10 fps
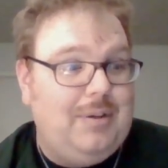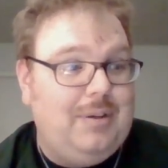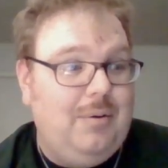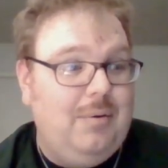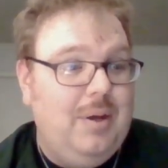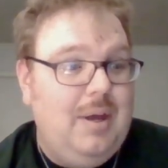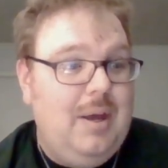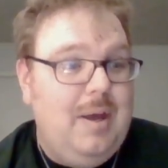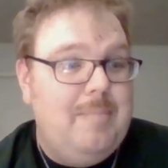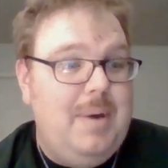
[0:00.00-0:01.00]
So
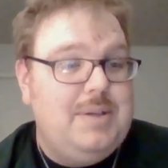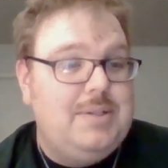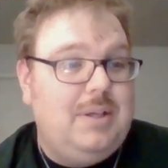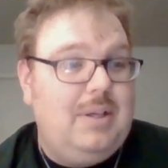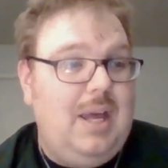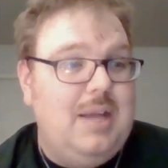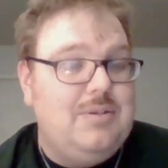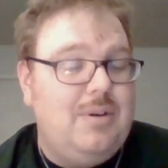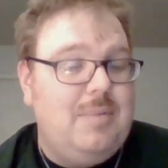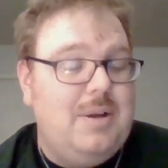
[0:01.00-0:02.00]
basically,
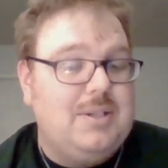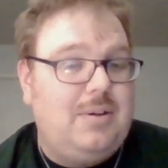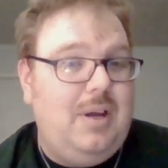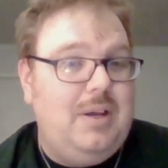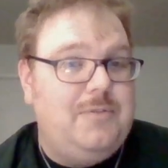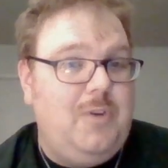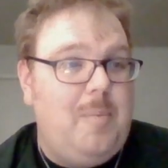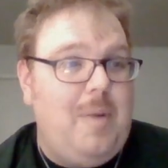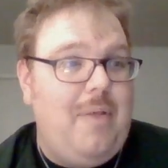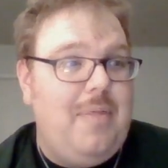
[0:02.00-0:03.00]
Enter basically informed
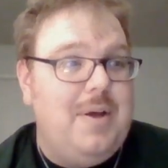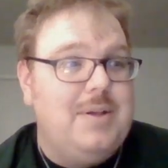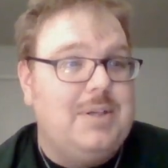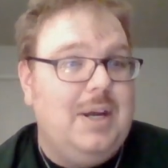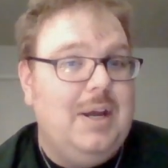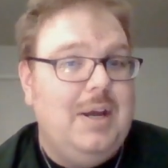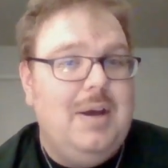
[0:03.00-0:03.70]
about this, like,